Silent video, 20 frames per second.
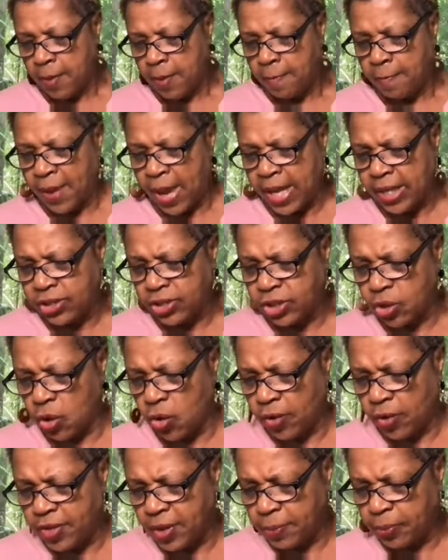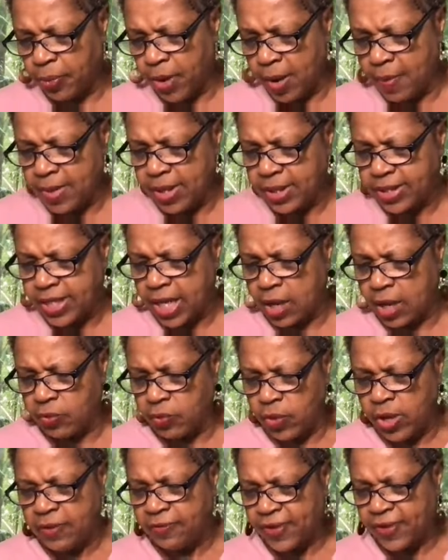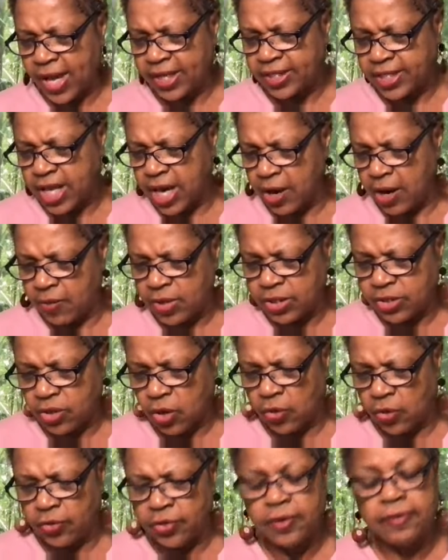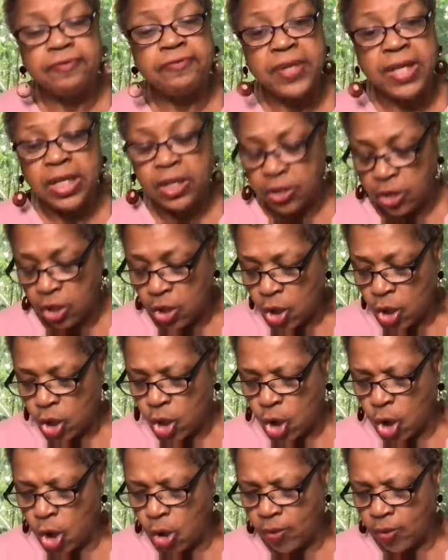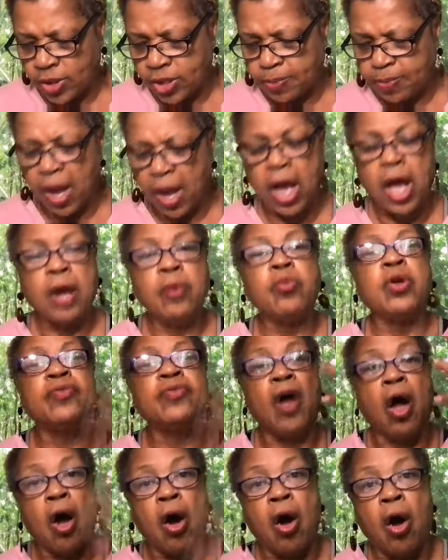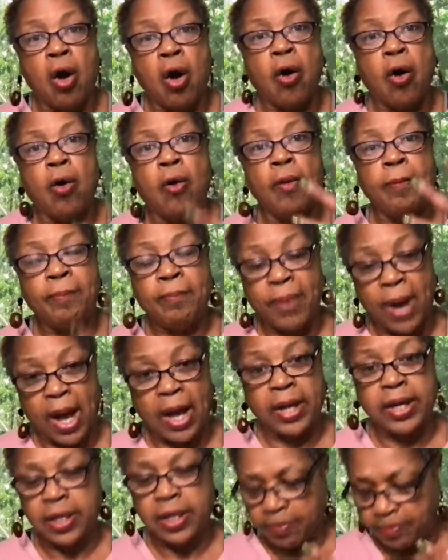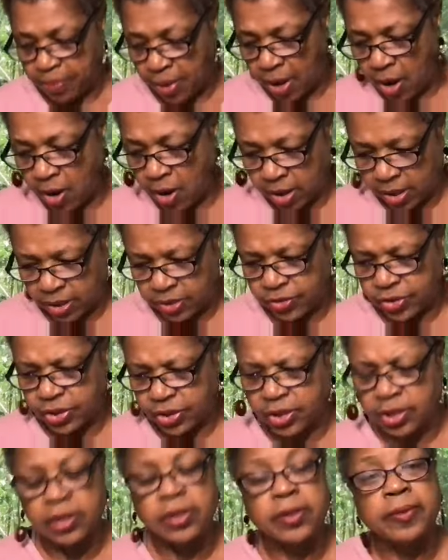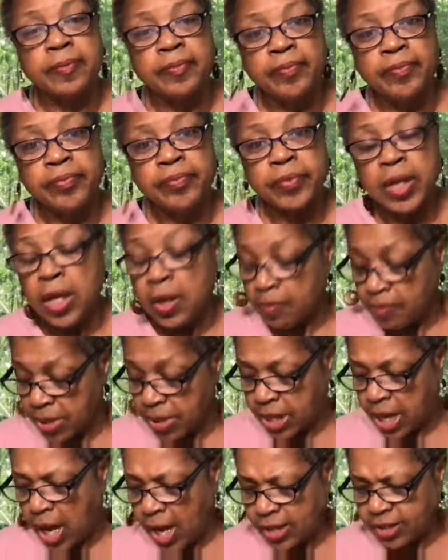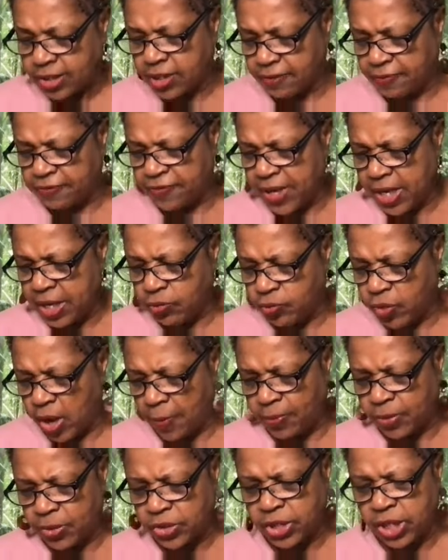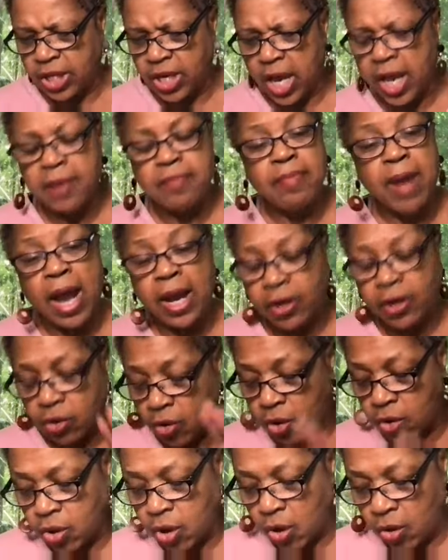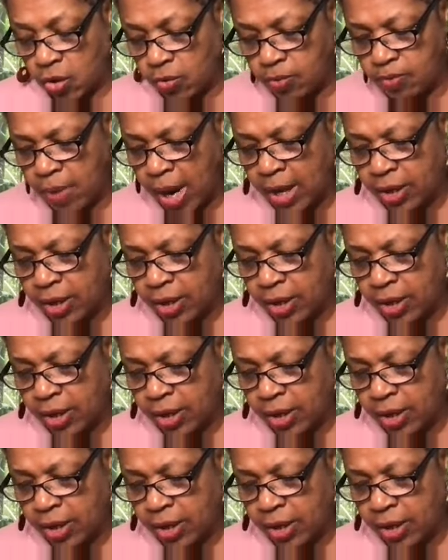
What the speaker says: based on the premise that reflex areas on the feet correspond with all body parts. Because the feet represent a microcosm